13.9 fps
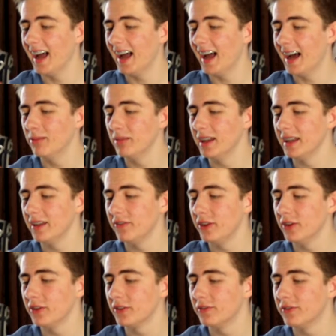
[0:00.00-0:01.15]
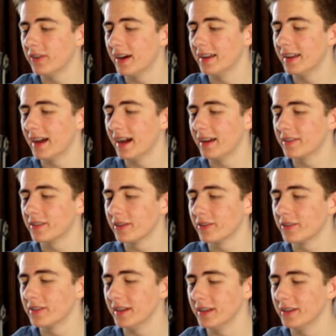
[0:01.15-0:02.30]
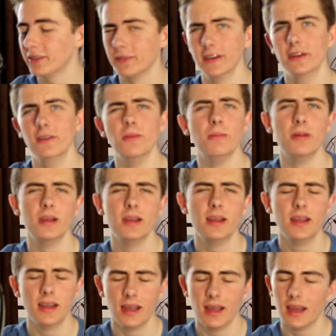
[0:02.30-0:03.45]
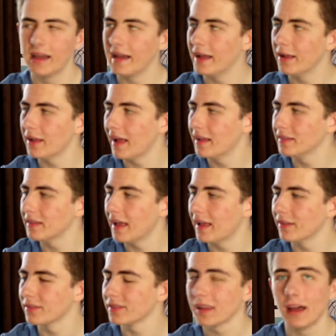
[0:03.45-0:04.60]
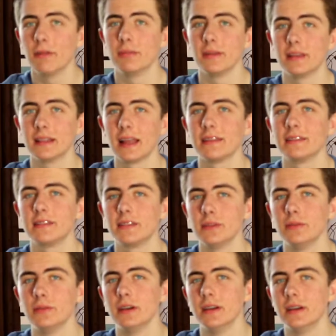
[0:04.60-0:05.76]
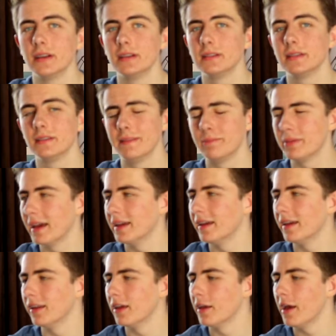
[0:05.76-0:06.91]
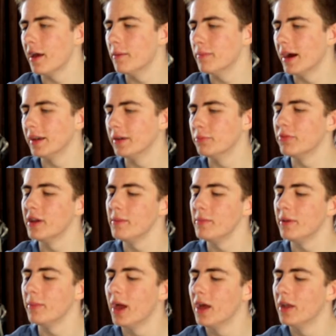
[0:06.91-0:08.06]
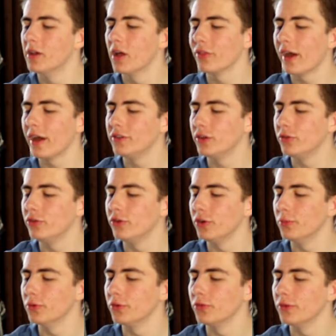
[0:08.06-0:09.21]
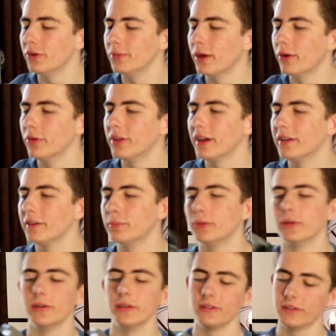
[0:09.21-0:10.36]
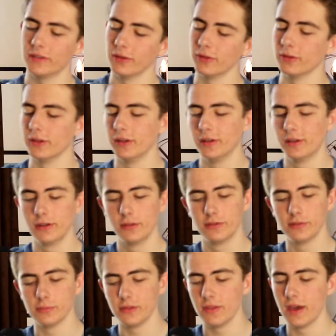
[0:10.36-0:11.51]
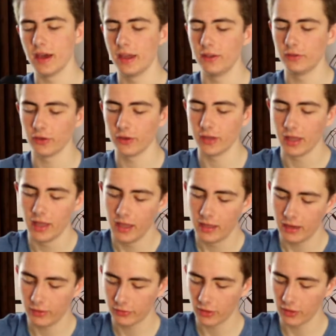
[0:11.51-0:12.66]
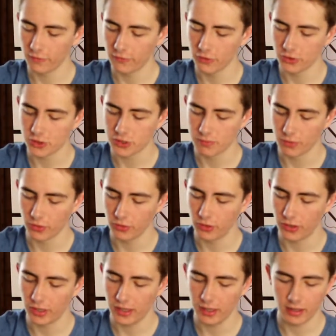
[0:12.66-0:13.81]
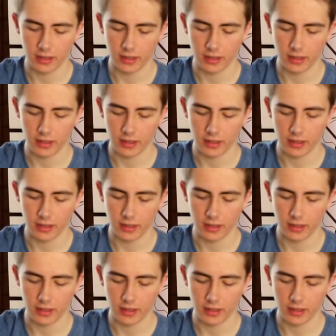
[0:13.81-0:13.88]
I mean, if you can find an ISO 6 film, I'll be glad to pay a minor premium. Not that I do shoot much film nowadays, but it's still something that I enjoy. Now, it's got the function button on it,